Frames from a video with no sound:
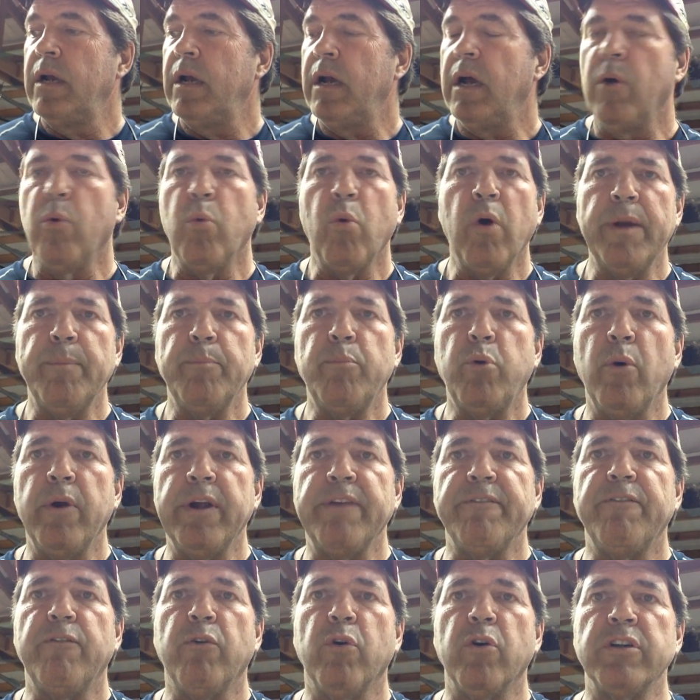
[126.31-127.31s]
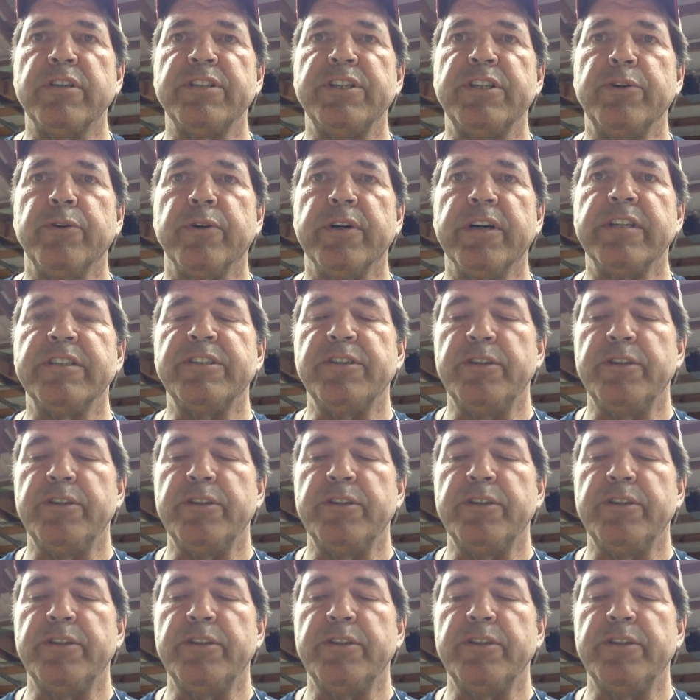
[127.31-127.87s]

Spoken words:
a 1.42 or a